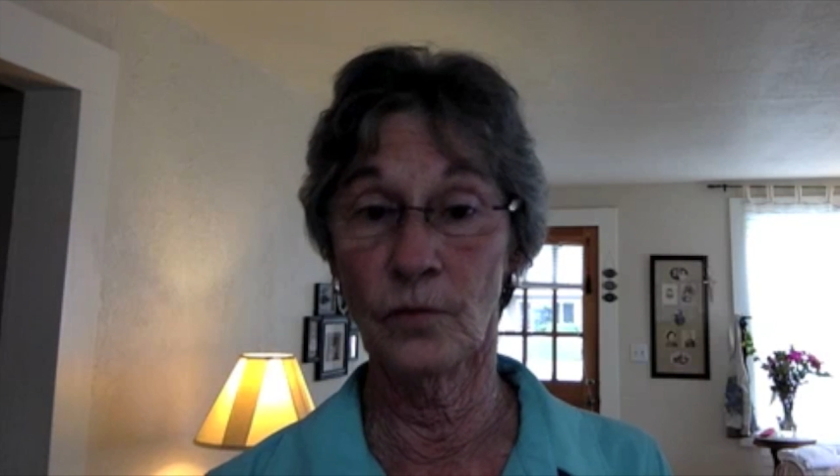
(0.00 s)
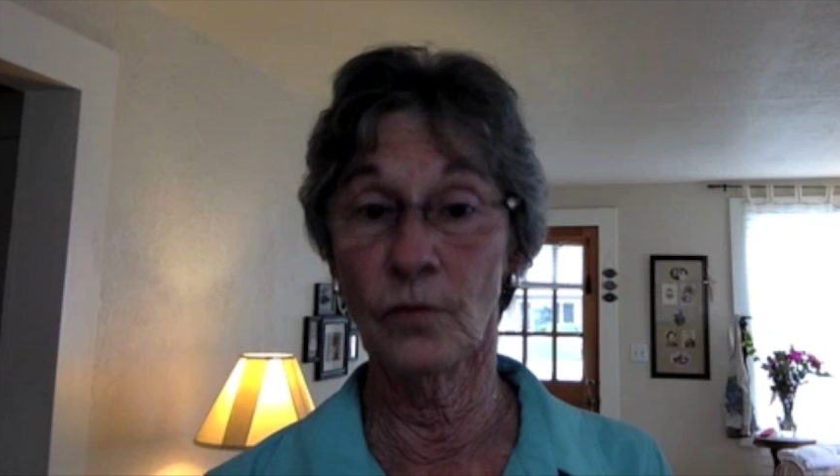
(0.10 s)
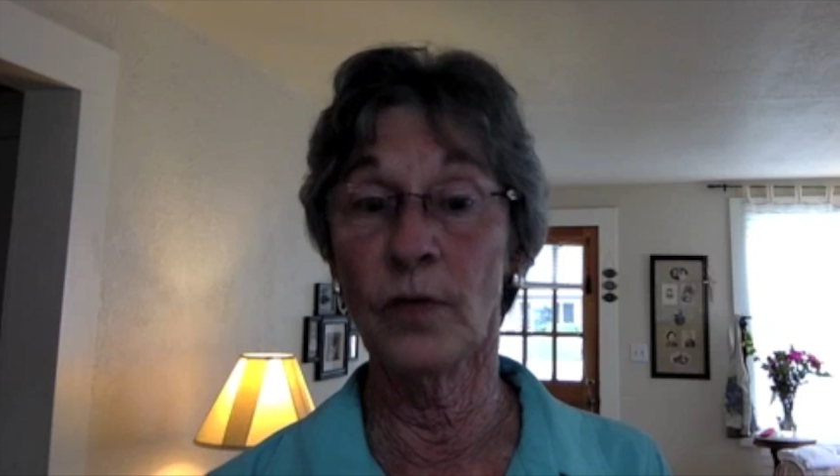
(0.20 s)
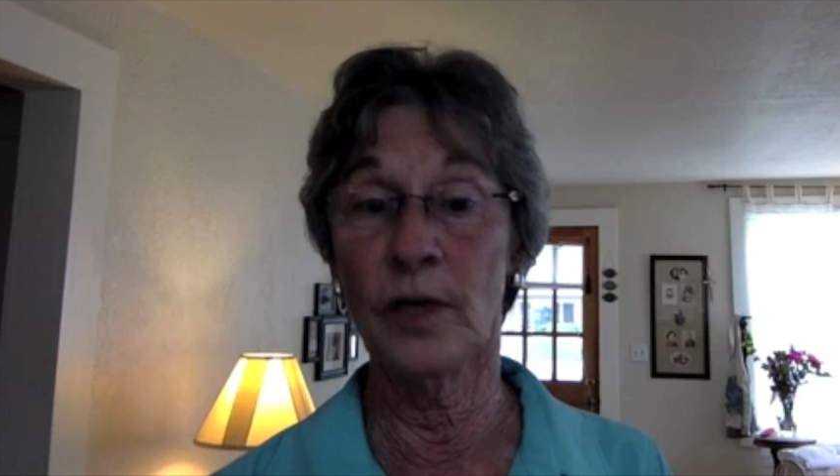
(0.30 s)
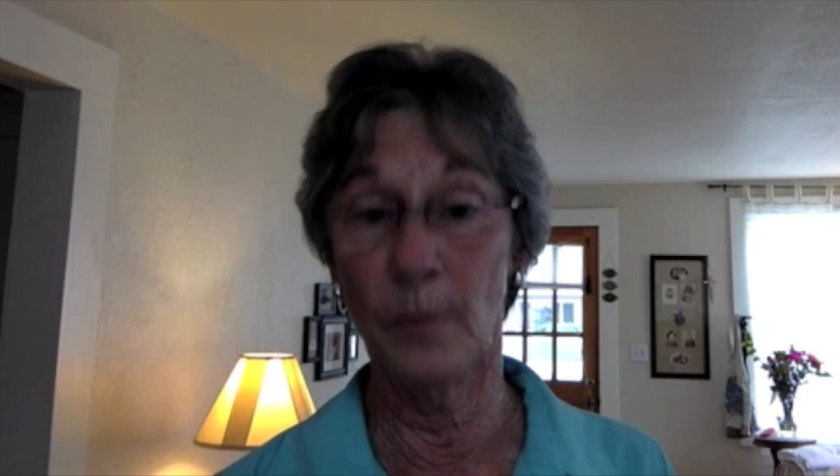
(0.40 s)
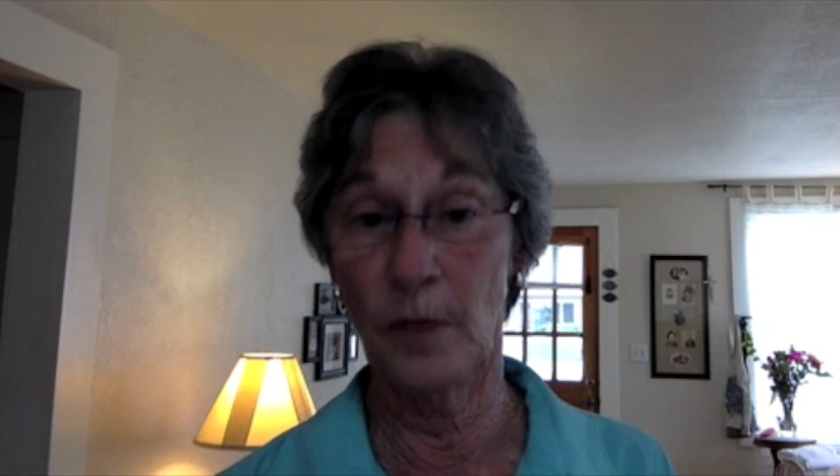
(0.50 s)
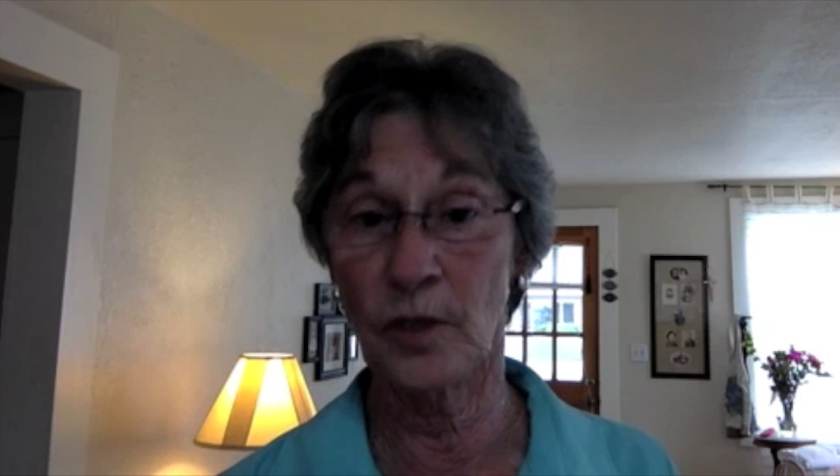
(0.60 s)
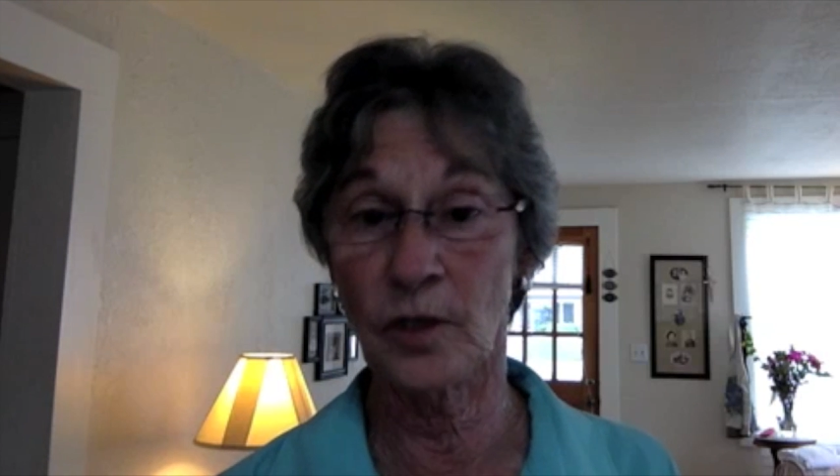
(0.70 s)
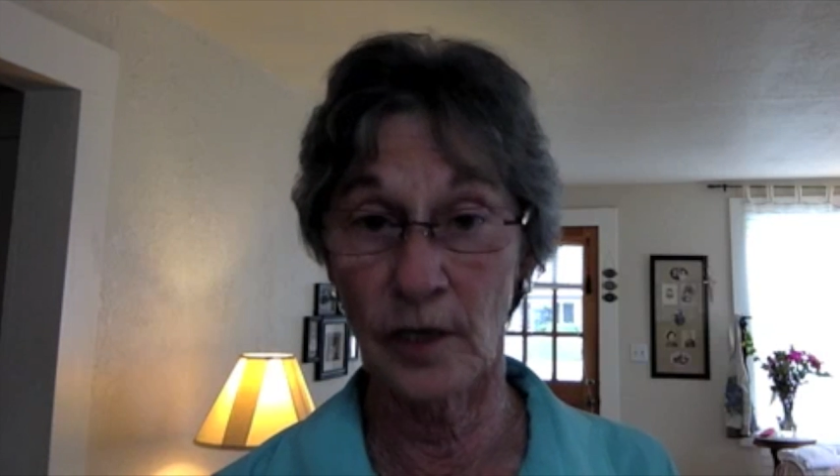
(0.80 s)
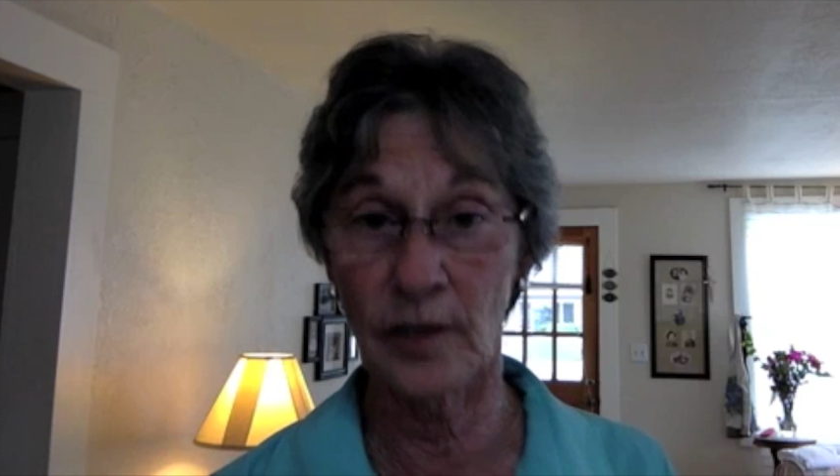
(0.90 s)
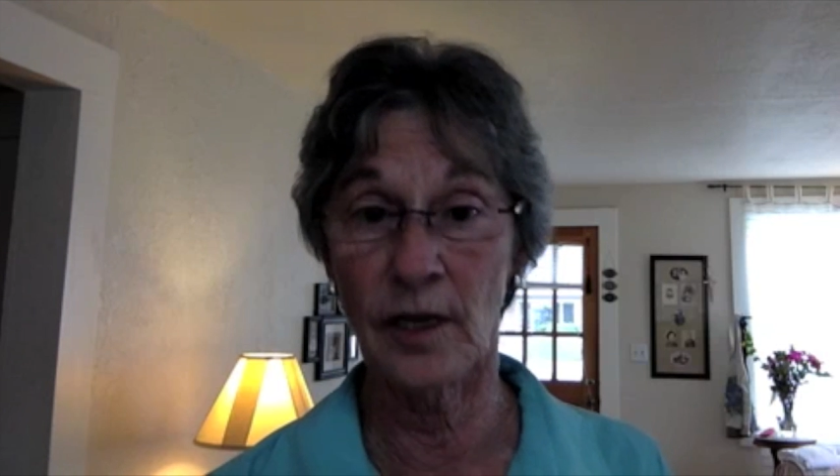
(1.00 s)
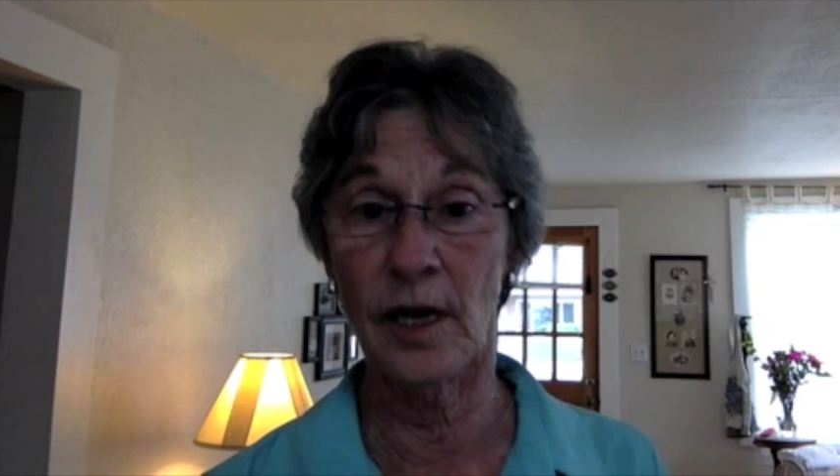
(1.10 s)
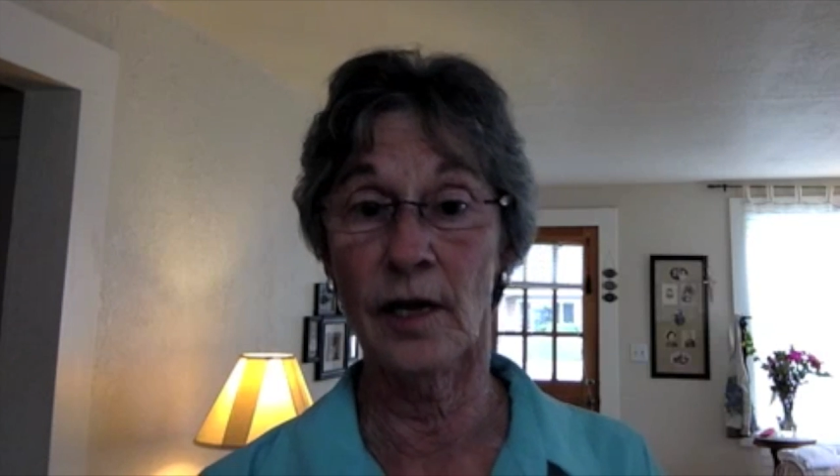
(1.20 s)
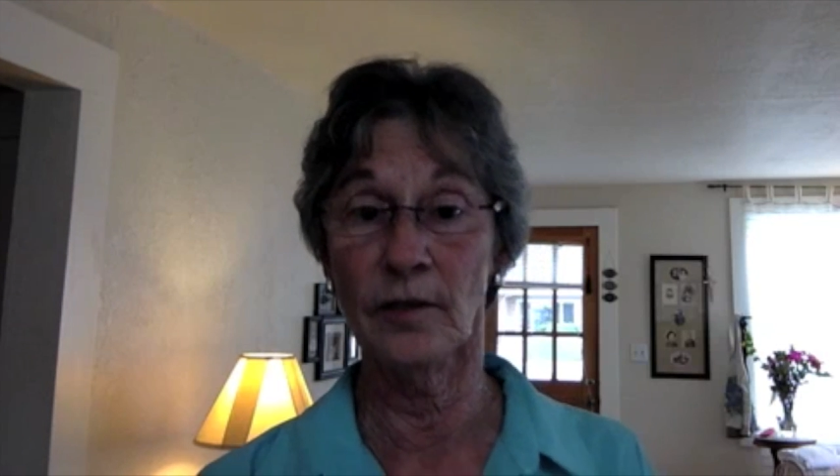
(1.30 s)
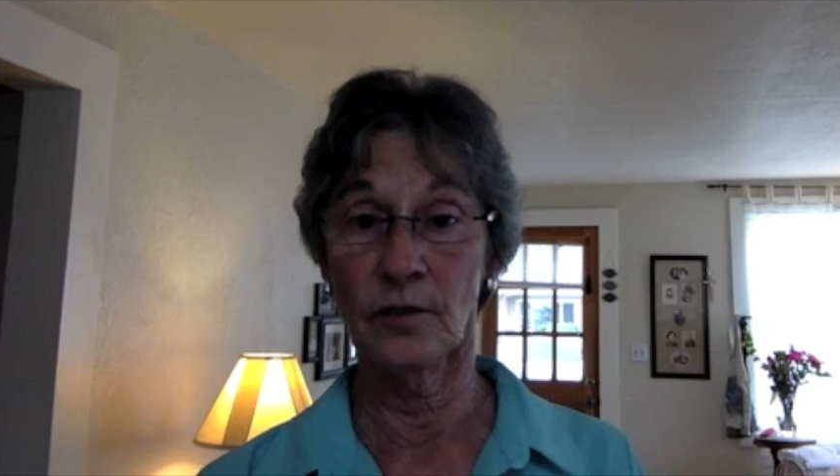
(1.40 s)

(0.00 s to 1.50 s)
recapitulate that,